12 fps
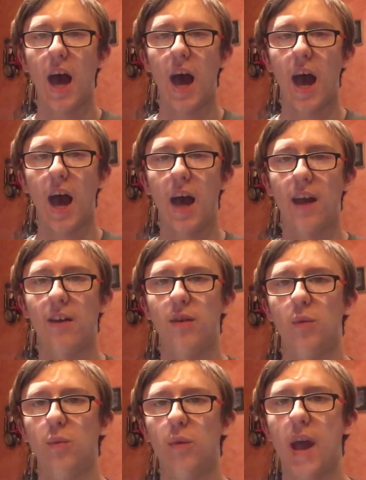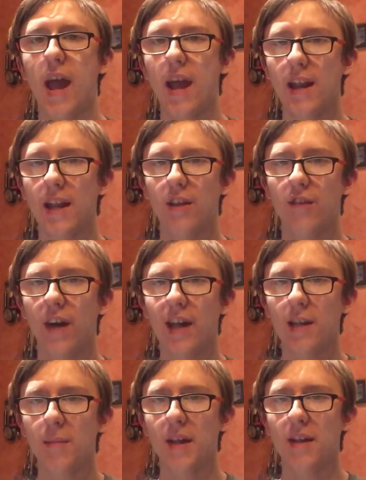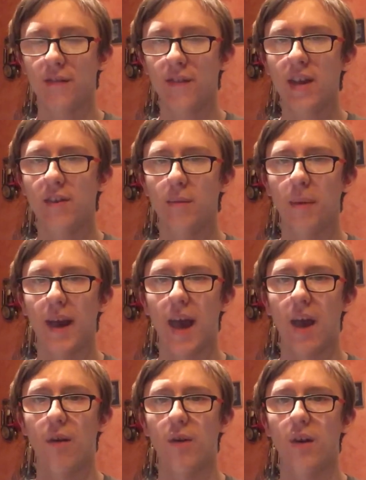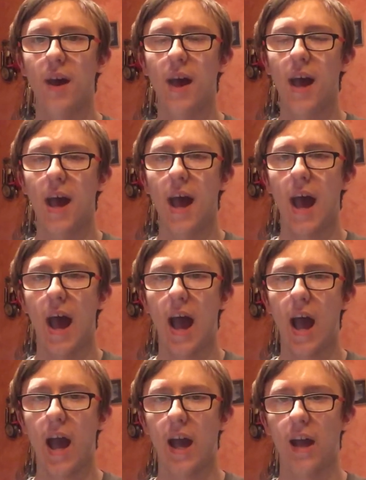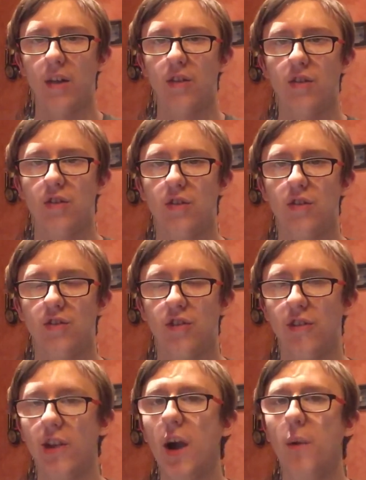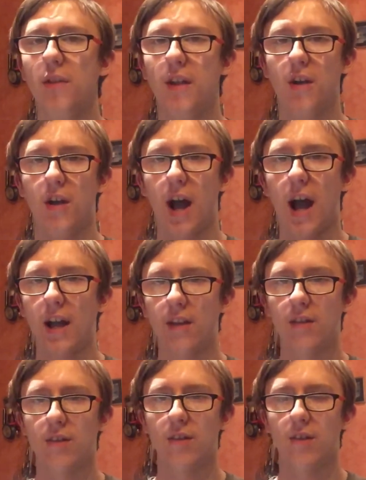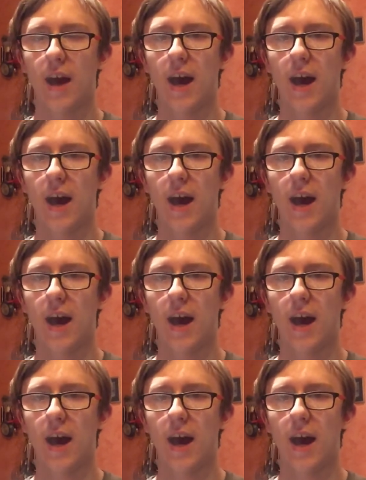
and Annie has finally been defeated by Eren, and she's now in her ice